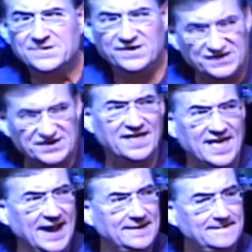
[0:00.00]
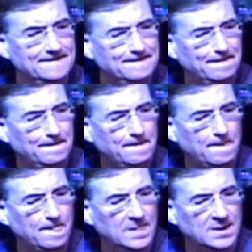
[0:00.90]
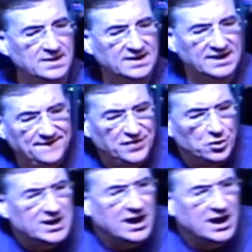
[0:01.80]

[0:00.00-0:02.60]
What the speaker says: Do you see that? If you and